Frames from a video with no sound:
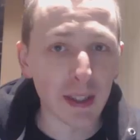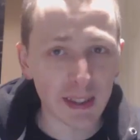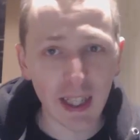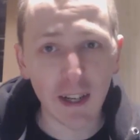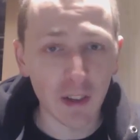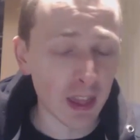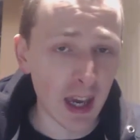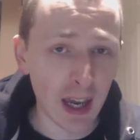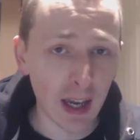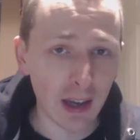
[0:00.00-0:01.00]
wins here and
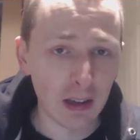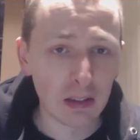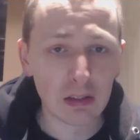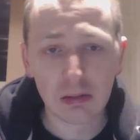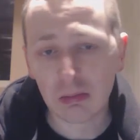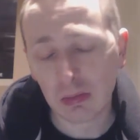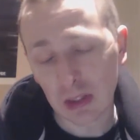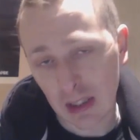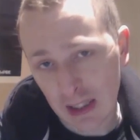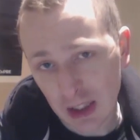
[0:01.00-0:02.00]
there.
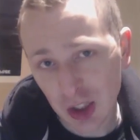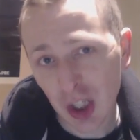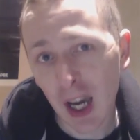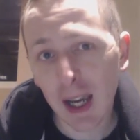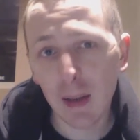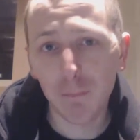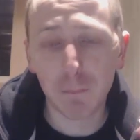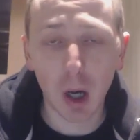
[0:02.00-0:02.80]
Shame,